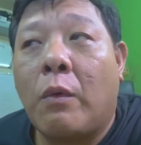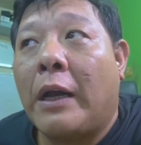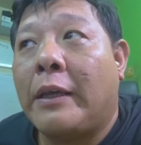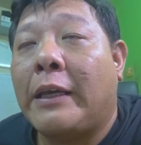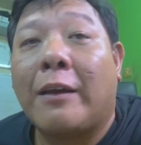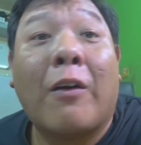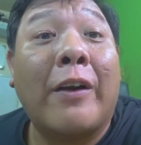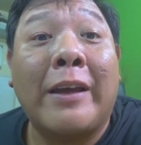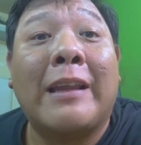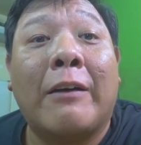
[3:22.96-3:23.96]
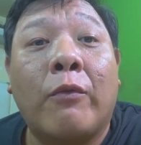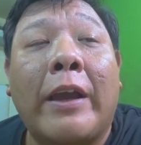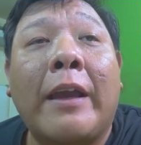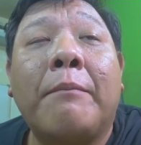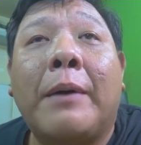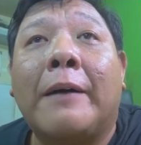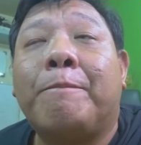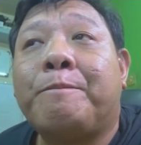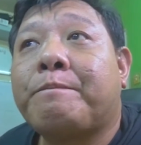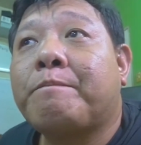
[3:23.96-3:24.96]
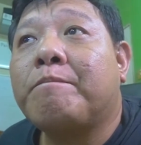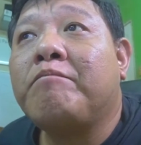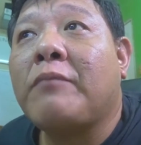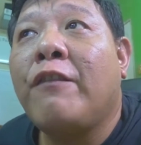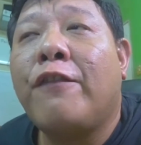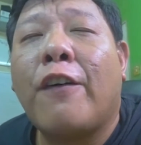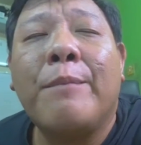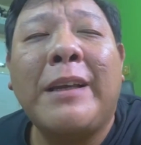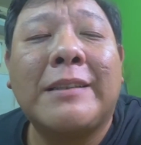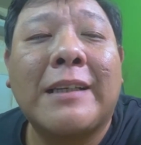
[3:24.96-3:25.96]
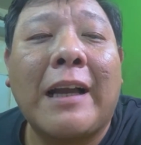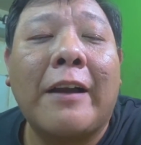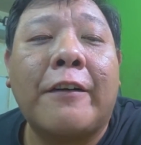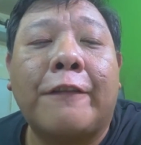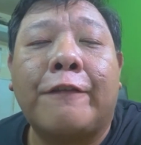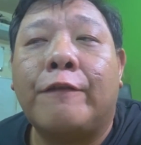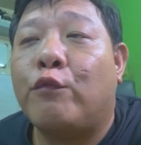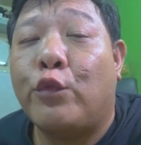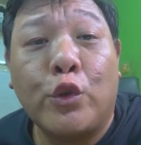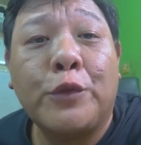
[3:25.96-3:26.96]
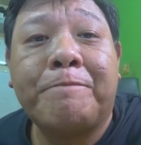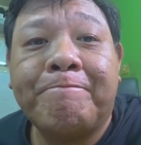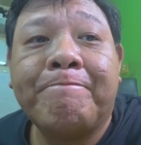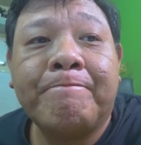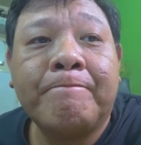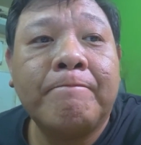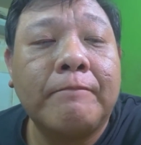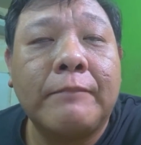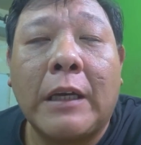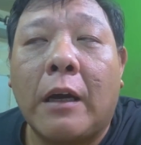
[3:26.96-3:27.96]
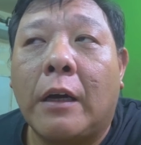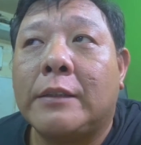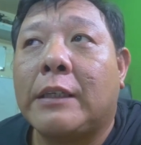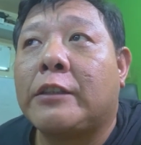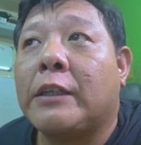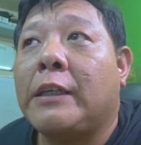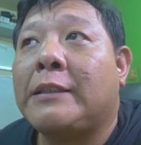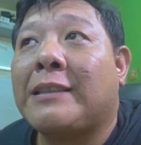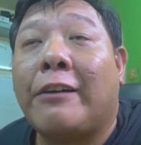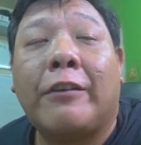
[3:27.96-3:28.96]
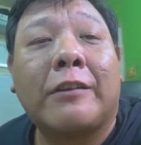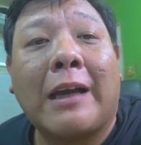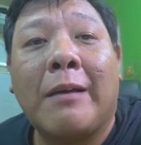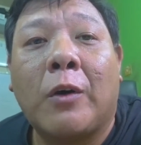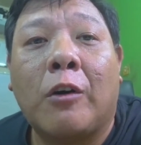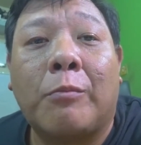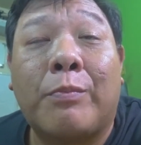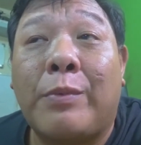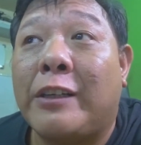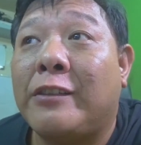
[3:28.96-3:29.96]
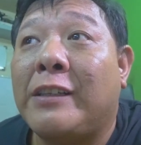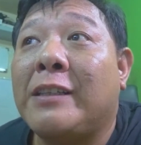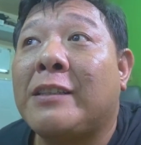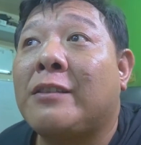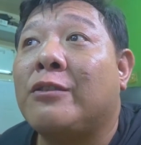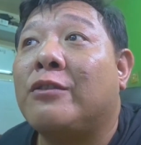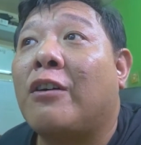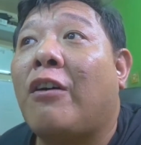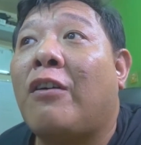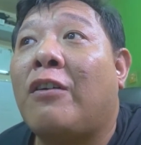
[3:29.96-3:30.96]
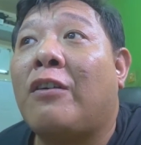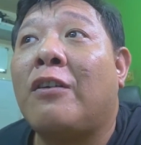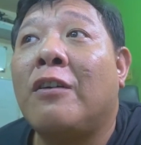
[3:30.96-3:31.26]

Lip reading: why they call it that way, but for me it's kind of rude. Yeah, it's actually stereotype or prejudice to call